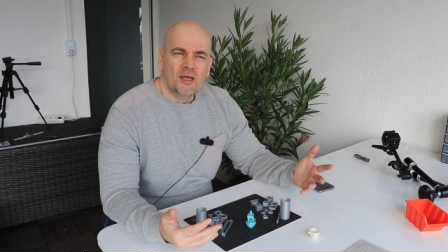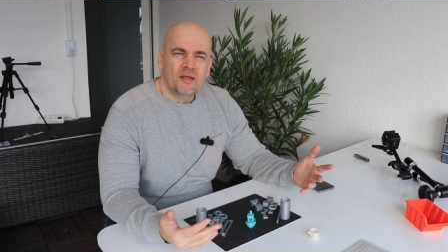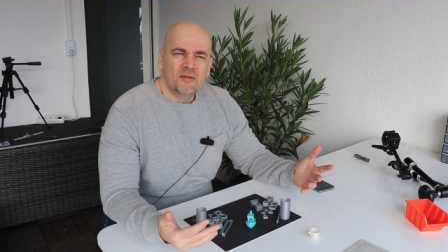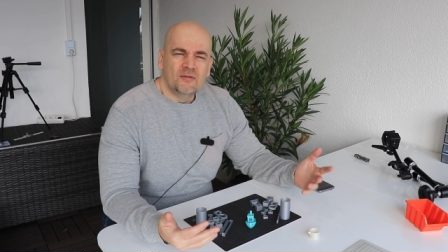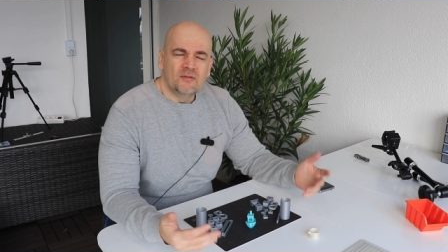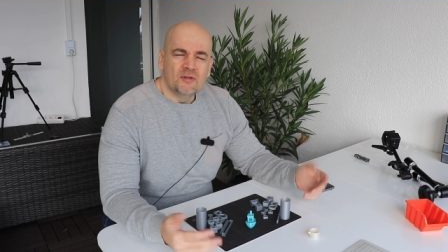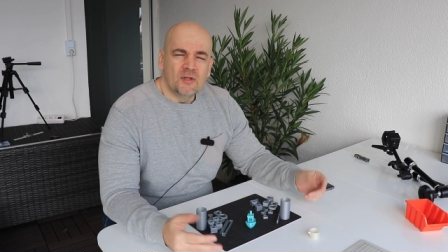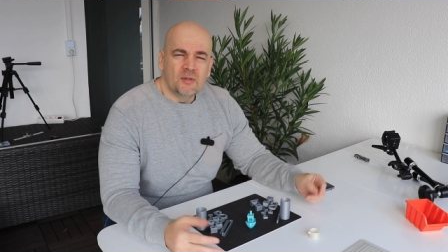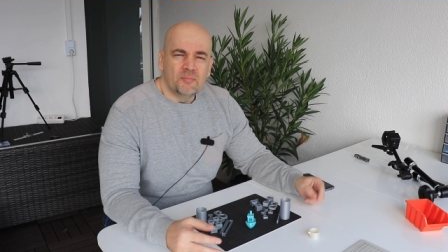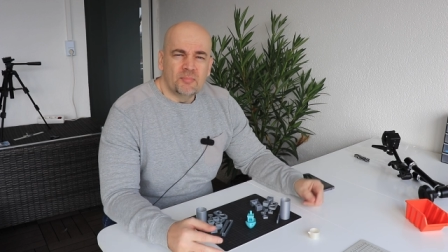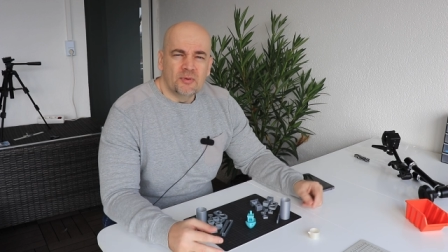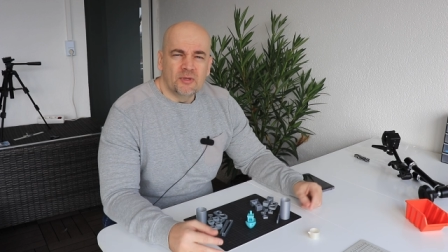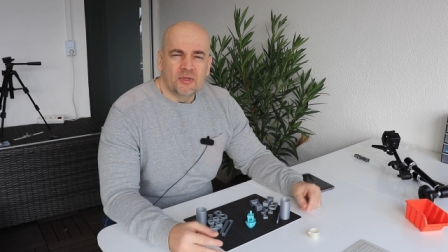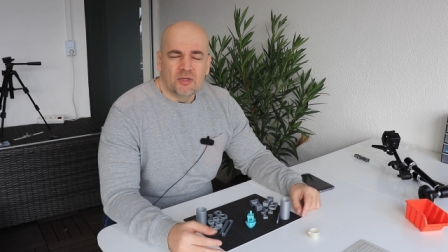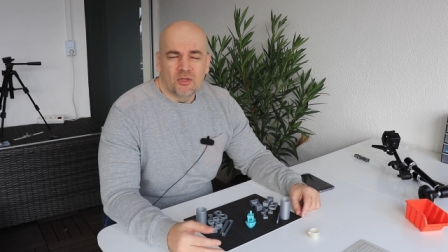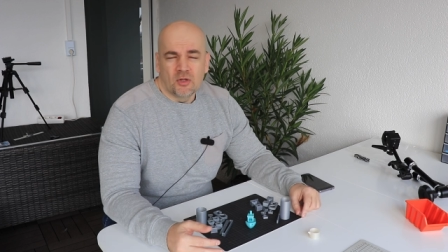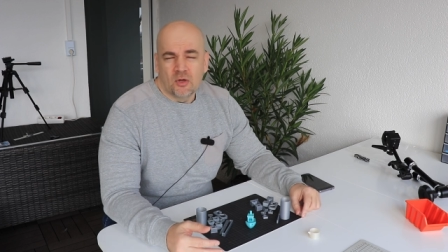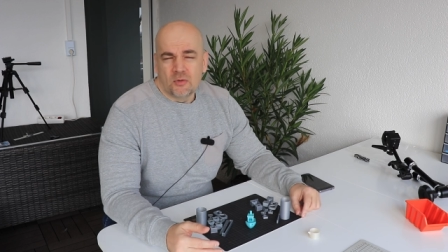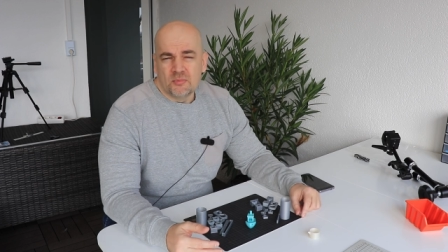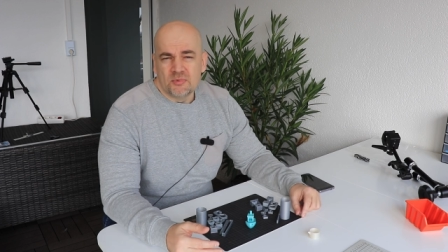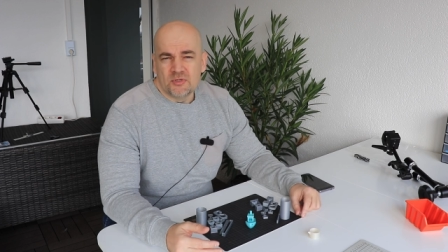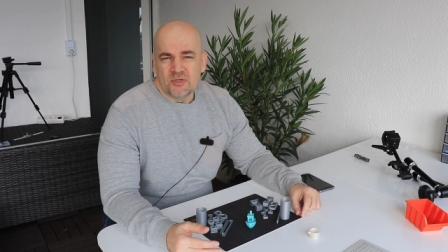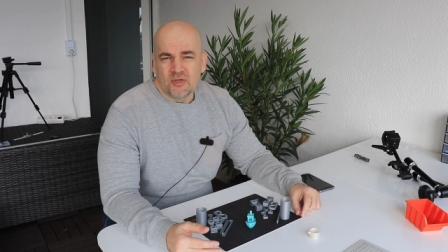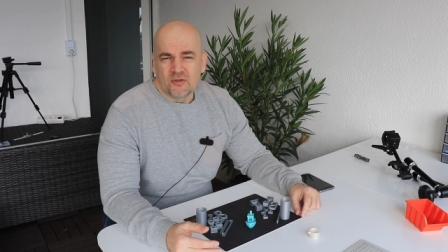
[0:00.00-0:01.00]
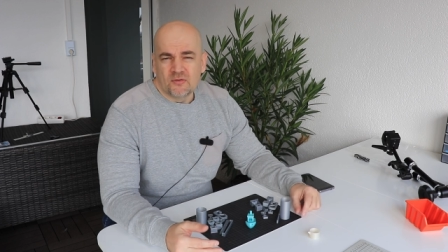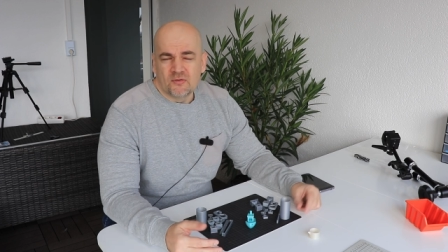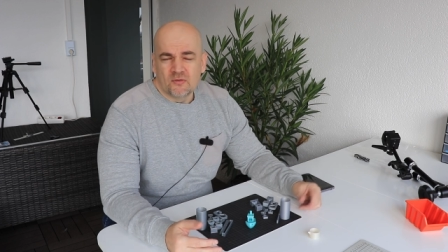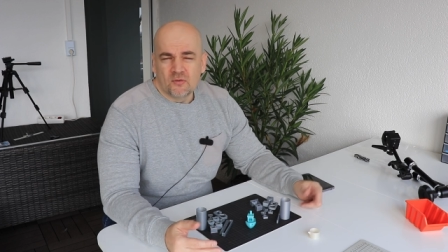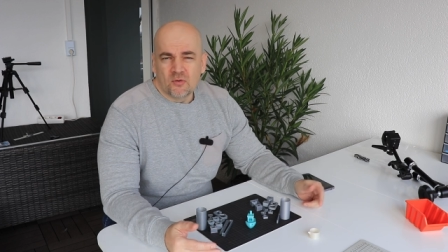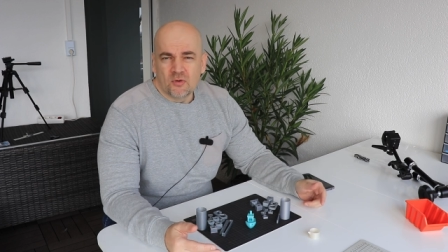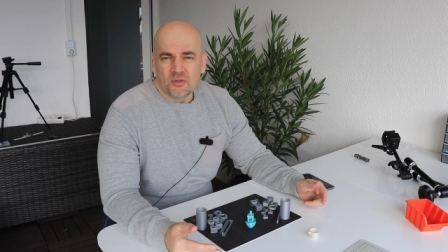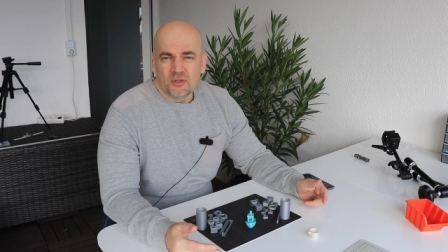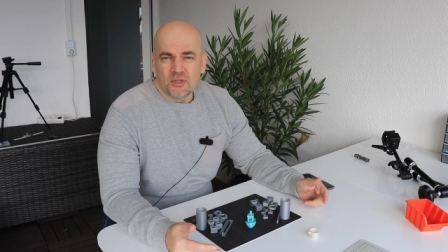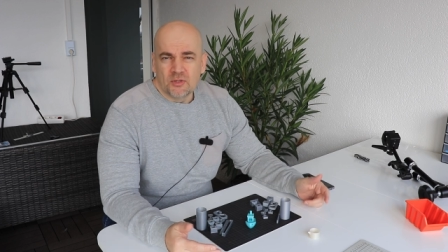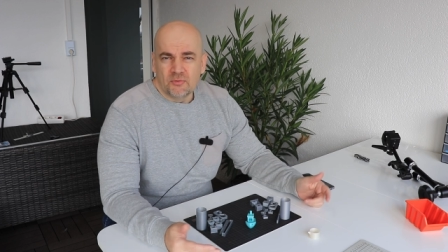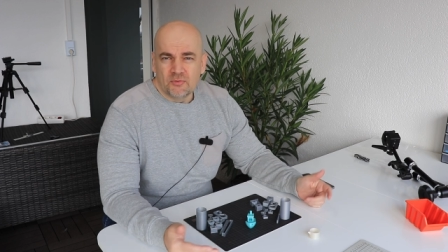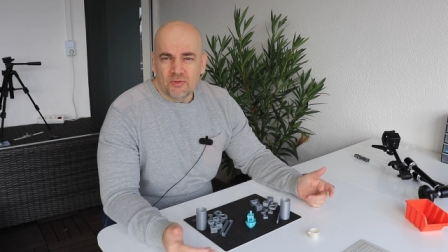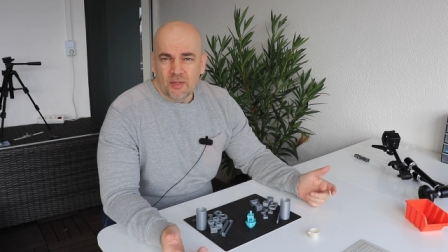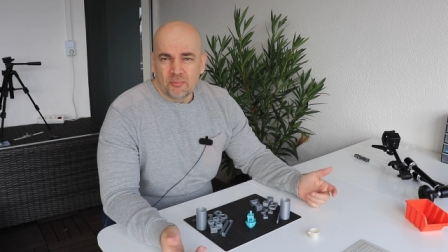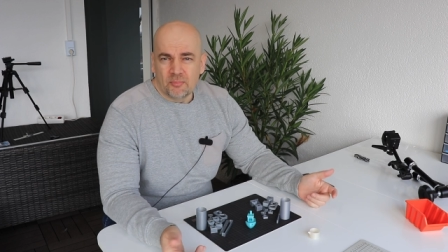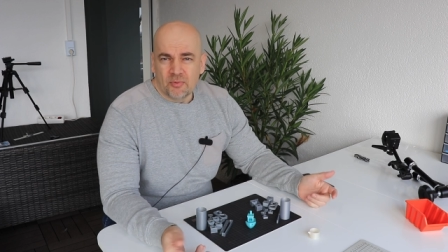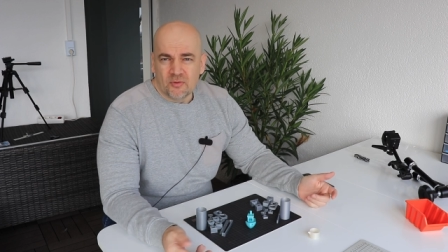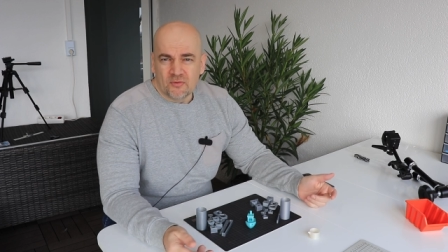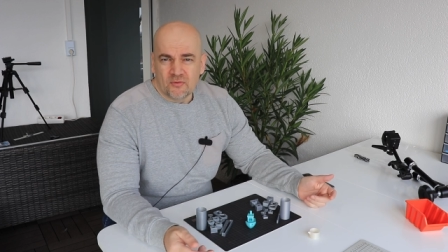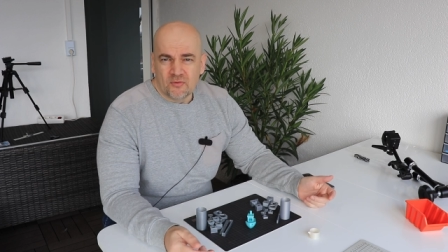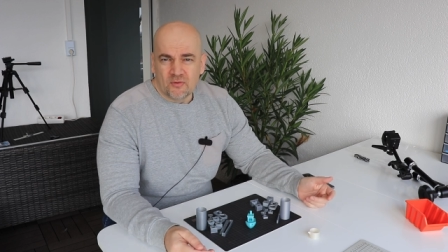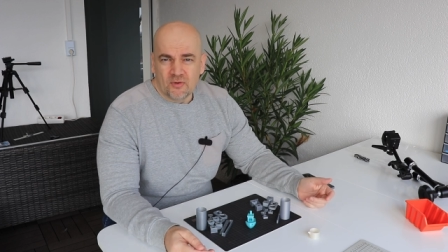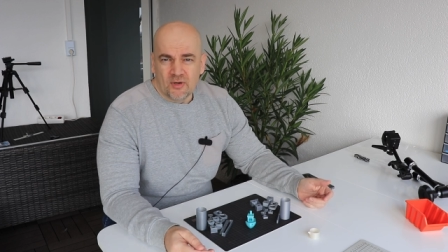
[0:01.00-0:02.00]
3D printed objects coated with
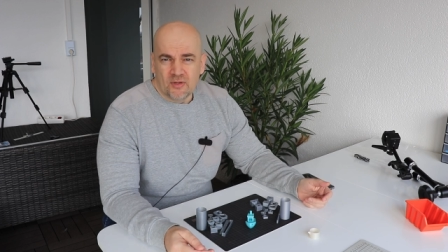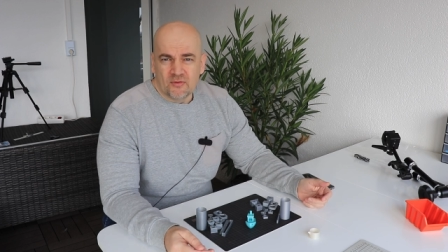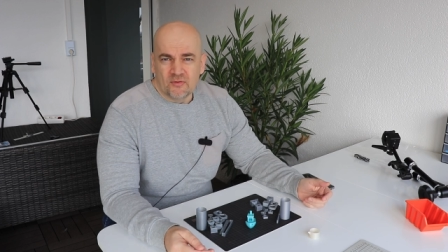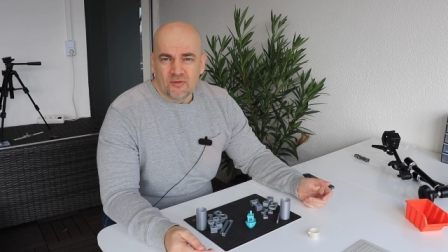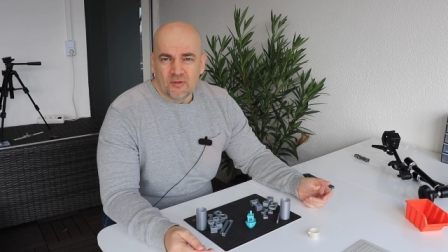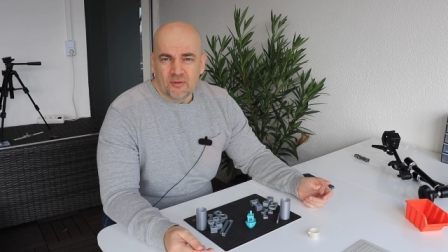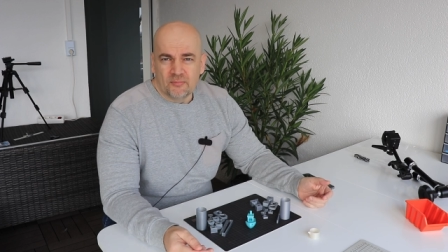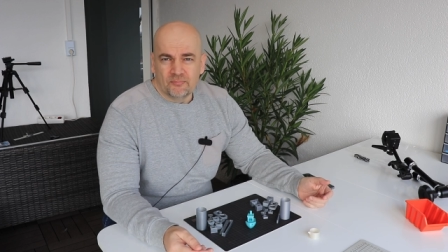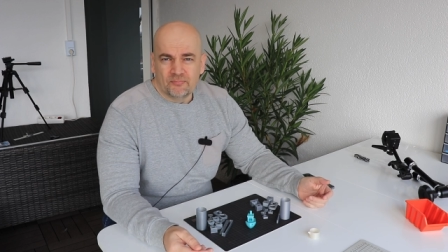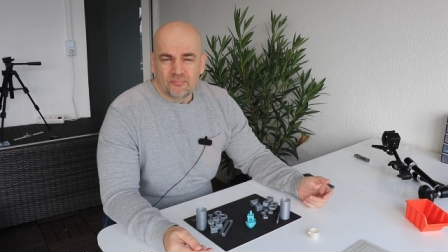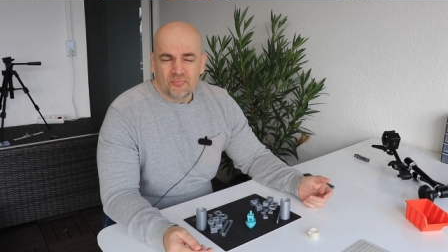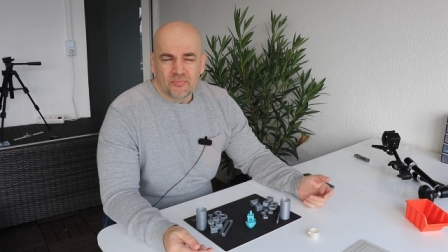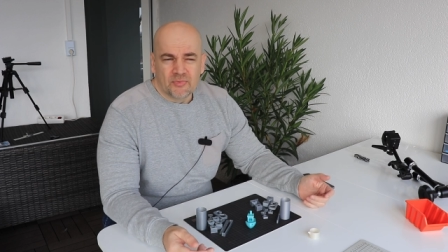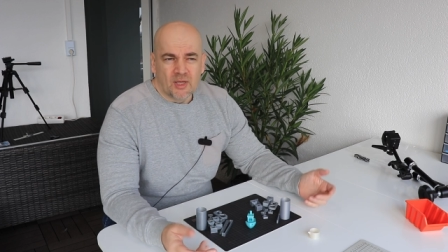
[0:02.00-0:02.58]
epoxy resin.